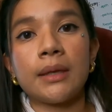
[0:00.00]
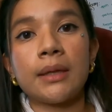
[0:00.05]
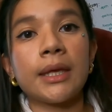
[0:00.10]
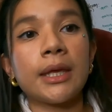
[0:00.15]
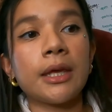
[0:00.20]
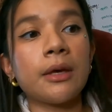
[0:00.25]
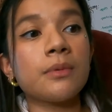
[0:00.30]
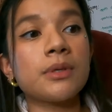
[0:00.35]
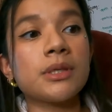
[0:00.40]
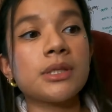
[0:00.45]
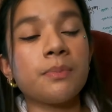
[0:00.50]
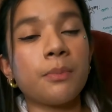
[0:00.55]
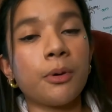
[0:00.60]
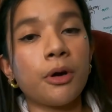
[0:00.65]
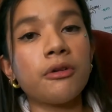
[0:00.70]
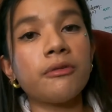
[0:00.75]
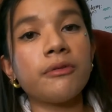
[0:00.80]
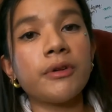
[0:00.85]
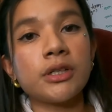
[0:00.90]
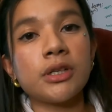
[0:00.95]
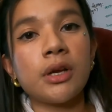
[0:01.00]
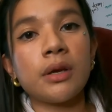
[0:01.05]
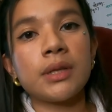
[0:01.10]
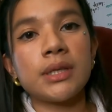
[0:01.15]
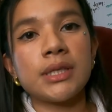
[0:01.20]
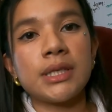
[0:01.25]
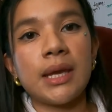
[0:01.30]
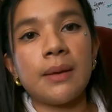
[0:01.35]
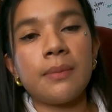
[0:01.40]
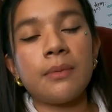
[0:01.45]
Like it was perfect on the
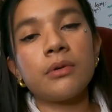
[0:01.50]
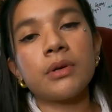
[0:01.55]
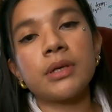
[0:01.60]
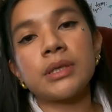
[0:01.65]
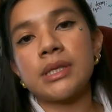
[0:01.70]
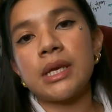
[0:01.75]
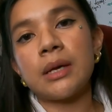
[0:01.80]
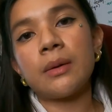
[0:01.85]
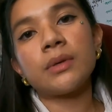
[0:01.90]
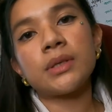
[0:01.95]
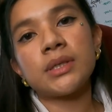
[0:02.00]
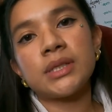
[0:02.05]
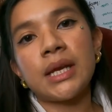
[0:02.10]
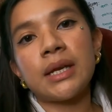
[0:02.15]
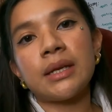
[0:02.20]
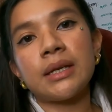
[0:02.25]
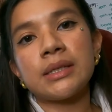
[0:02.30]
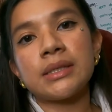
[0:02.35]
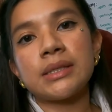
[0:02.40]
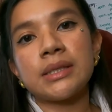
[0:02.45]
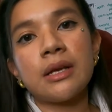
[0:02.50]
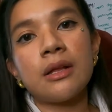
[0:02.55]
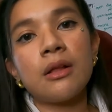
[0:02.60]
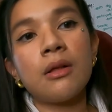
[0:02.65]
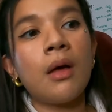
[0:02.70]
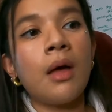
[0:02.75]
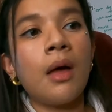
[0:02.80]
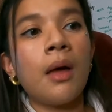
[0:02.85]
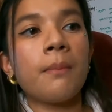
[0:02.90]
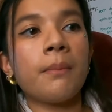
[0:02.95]
table because they were standing
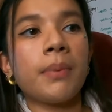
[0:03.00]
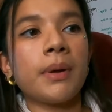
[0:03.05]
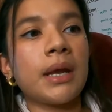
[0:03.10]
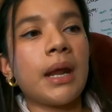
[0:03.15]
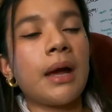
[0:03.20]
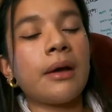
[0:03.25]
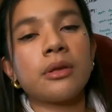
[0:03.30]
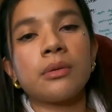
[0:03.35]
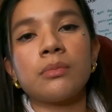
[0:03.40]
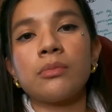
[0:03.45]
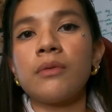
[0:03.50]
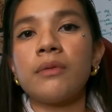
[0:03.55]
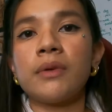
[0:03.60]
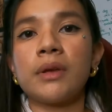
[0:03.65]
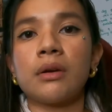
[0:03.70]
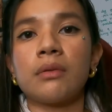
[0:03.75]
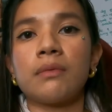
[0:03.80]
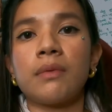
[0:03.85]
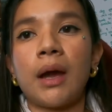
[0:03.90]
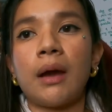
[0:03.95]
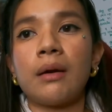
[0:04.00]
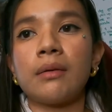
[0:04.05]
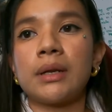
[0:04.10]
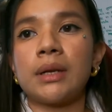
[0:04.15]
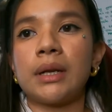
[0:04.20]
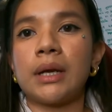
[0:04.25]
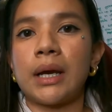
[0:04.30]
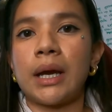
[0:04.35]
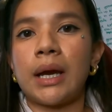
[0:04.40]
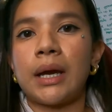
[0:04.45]
still, but now they're moving around
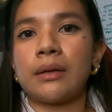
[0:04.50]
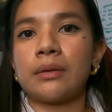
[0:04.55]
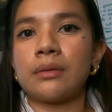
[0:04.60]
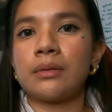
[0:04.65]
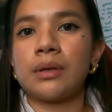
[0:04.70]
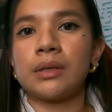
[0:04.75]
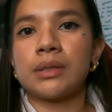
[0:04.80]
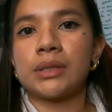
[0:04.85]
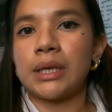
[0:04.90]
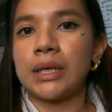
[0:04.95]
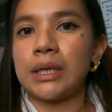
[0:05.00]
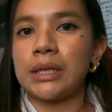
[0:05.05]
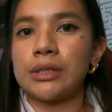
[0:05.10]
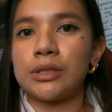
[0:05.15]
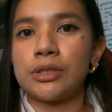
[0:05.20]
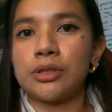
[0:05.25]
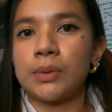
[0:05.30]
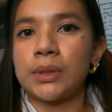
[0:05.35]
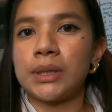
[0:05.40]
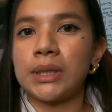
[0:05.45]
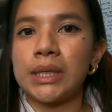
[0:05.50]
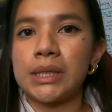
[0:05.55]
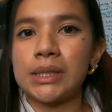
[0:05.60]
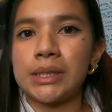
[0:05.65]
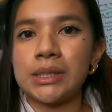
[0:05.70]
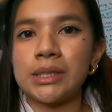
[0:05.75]
and it kind of looks like it's doing this.